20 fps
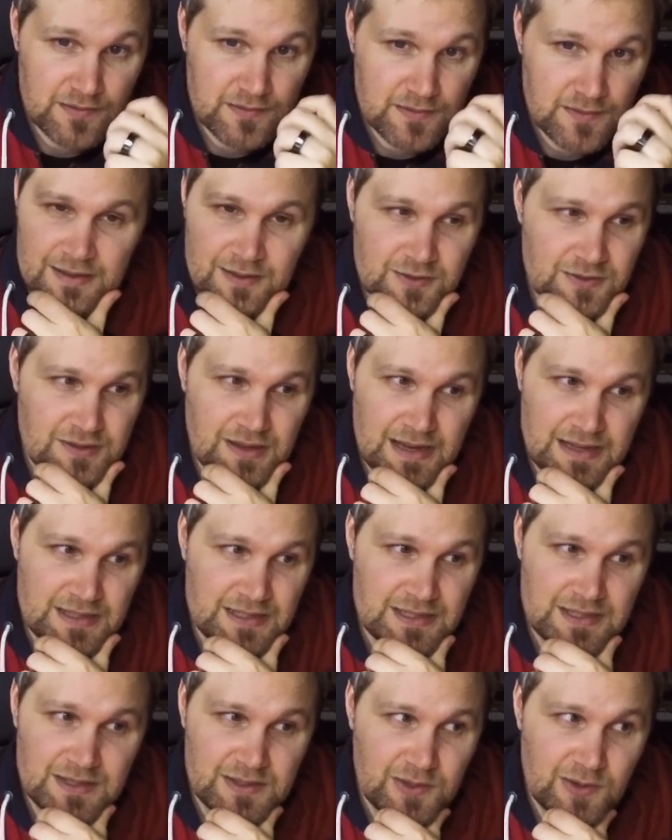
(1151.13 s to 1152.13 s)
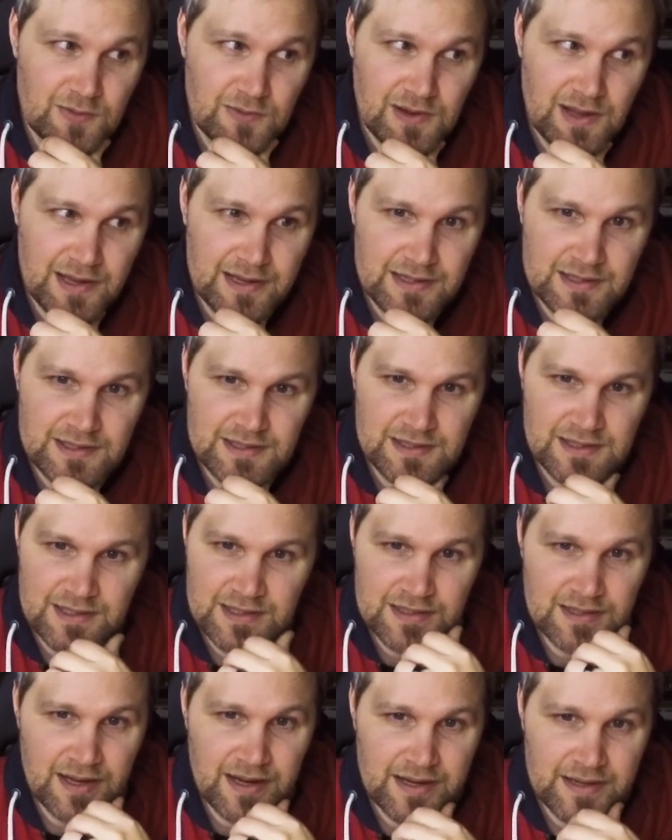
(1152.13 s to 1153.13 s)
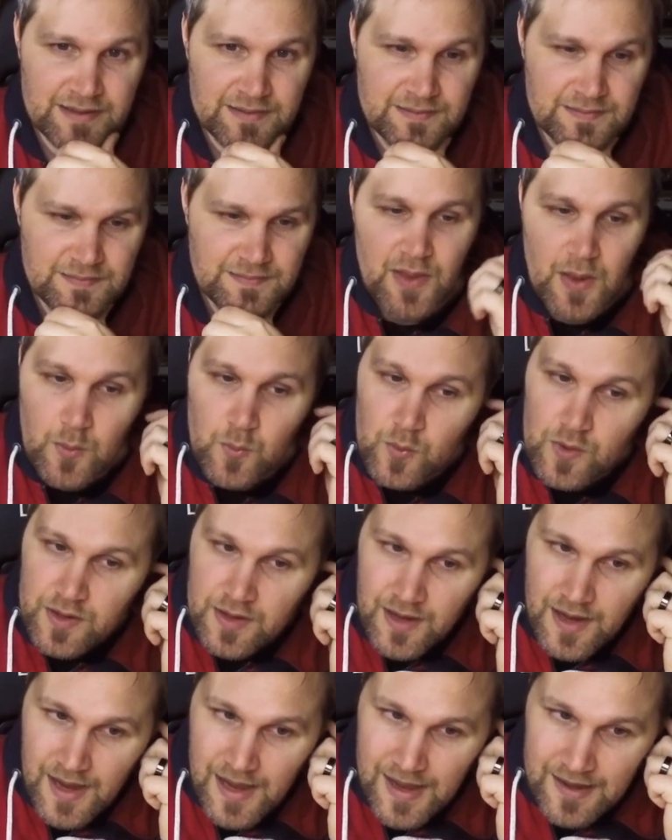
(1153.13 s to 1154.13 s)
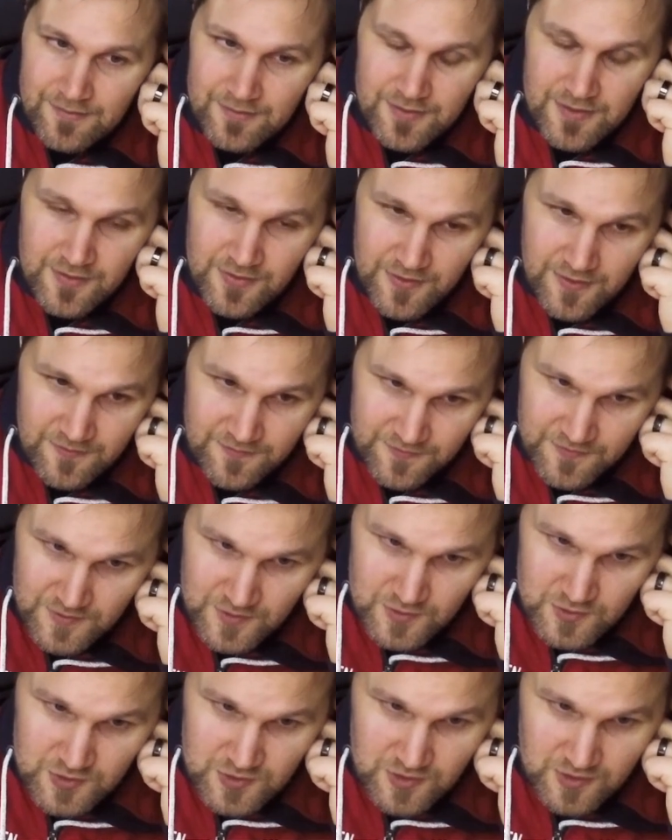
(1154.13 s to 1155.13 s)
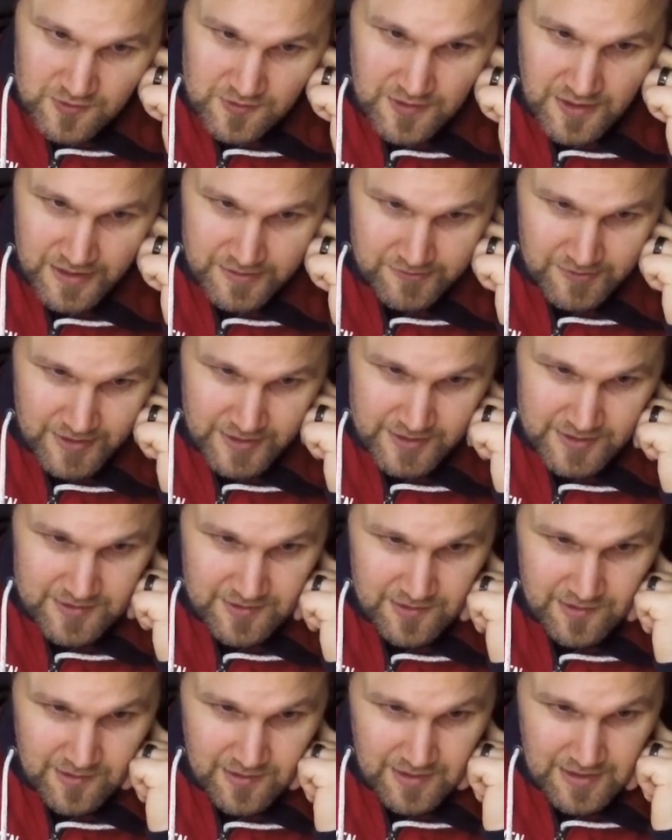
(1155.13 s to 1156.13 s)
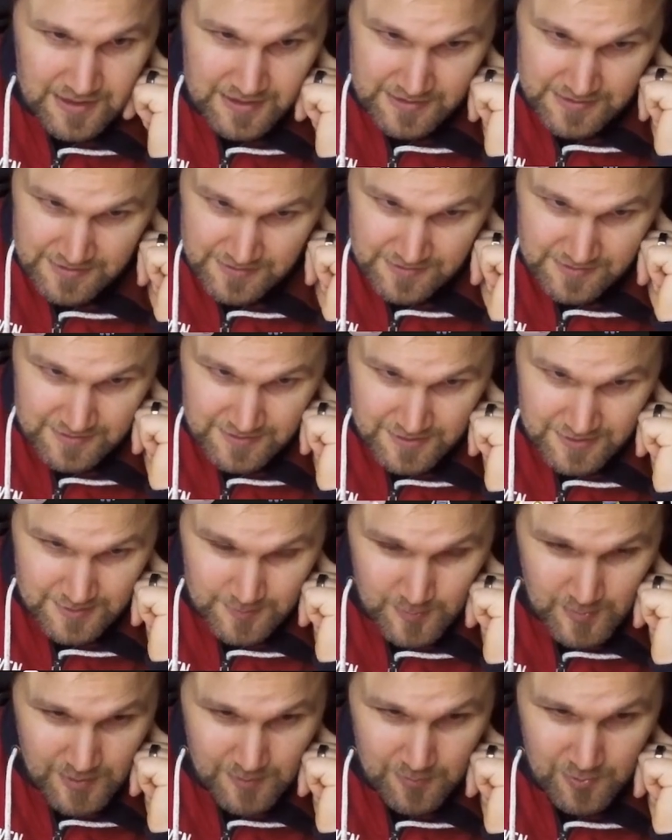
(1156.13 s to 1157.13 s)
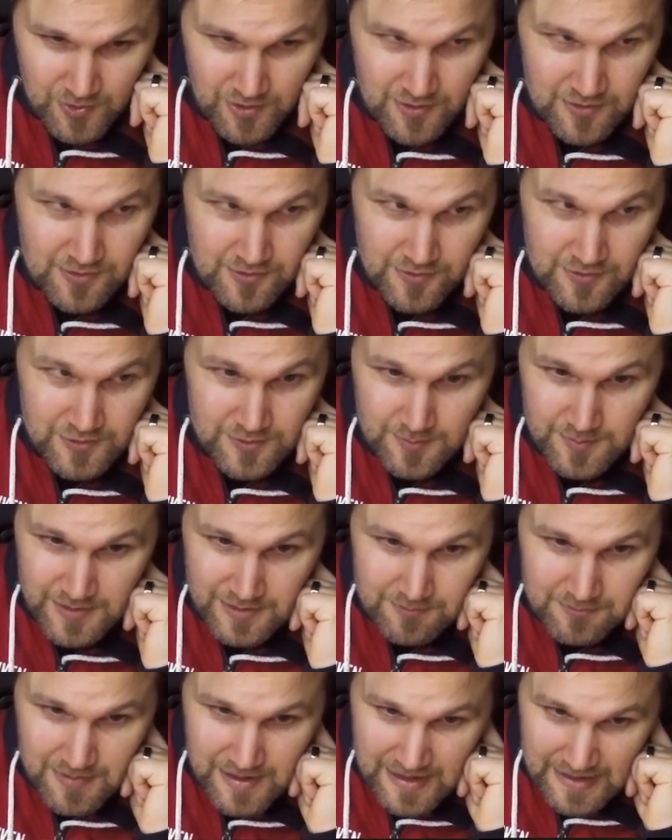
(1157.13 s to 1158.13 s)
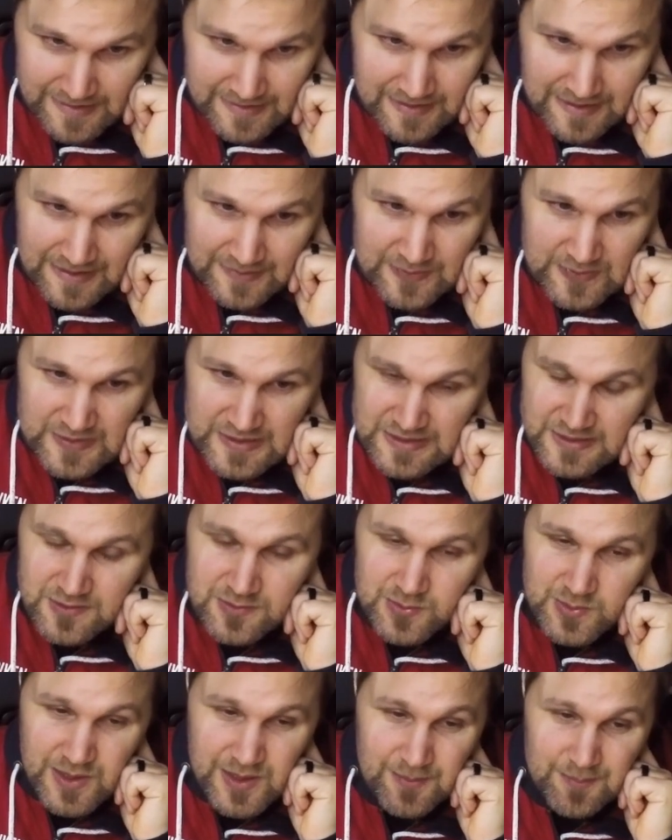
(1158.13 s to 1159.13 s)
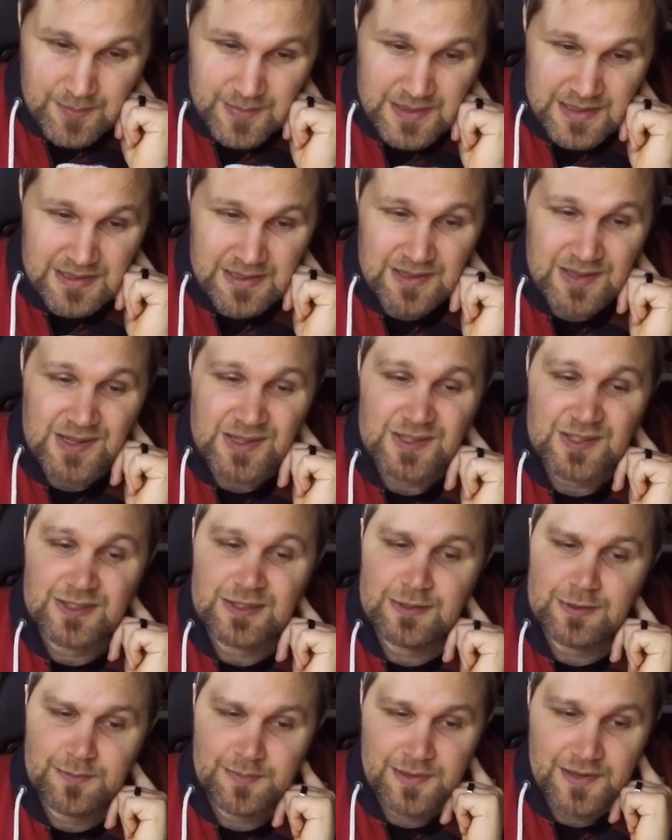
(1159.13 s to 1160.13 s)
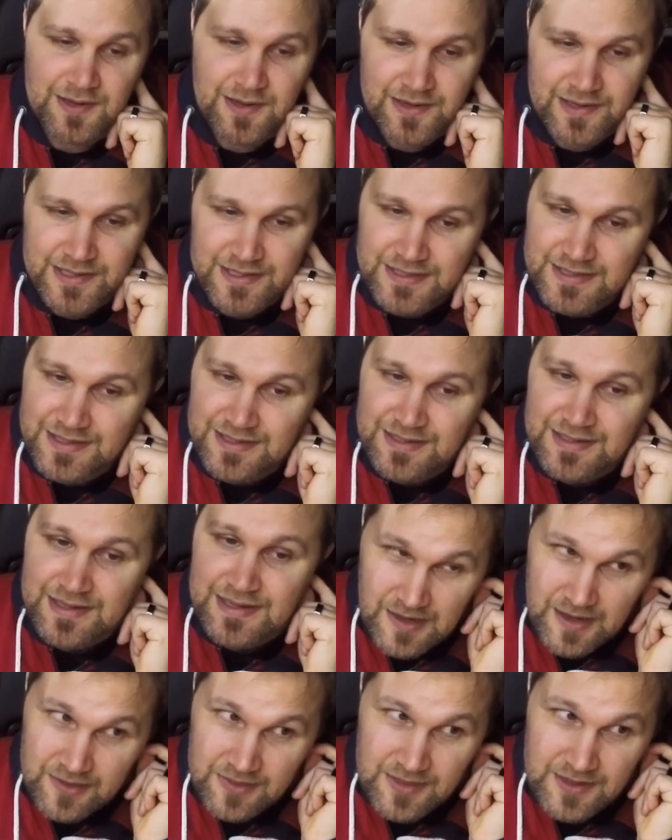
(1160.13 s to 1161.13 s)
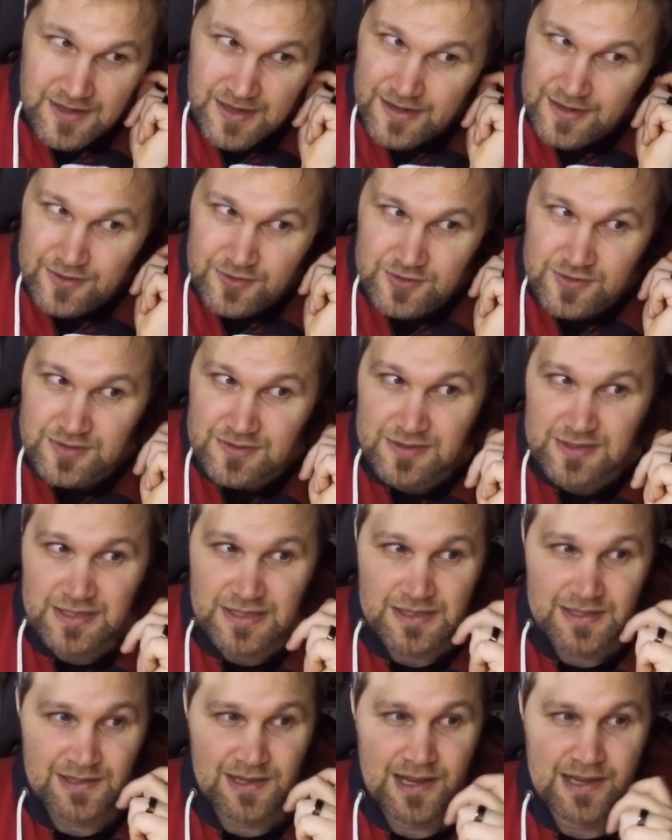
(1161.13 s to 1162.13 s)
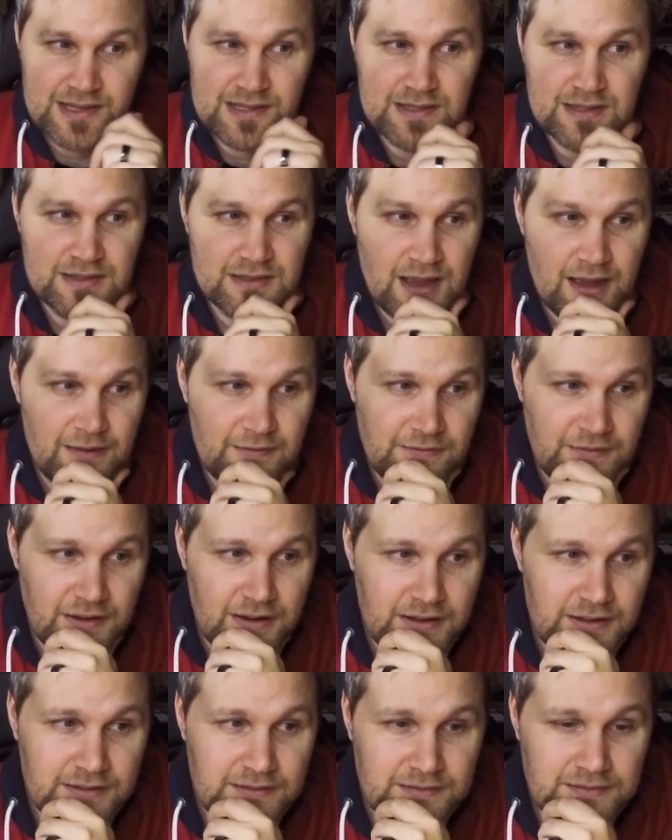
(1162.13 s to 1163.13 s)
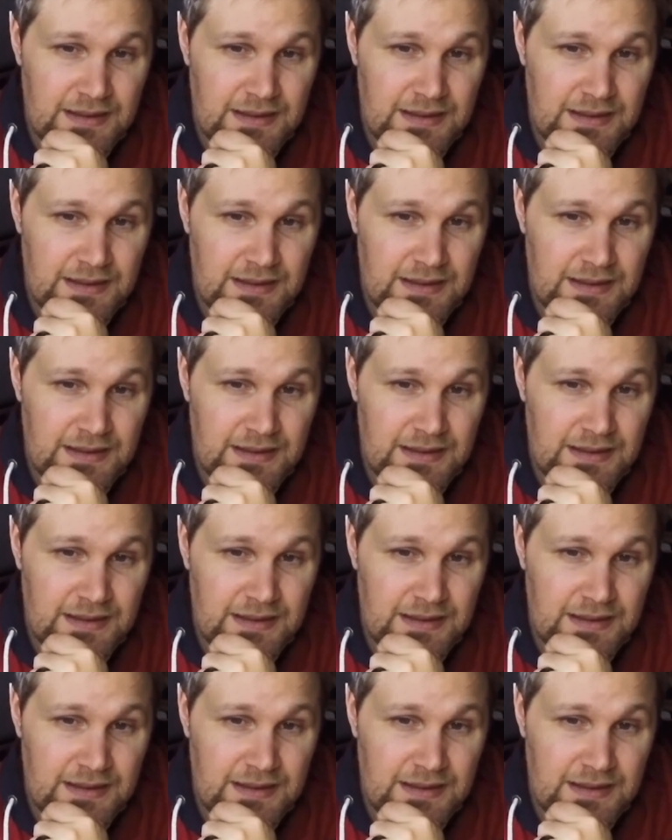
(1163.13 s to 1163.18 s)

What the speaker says: I just don't like its design. And we have the future Tyranitar, and people are going to be mad at this one because, to be honest, I think I don't just like sci-fi.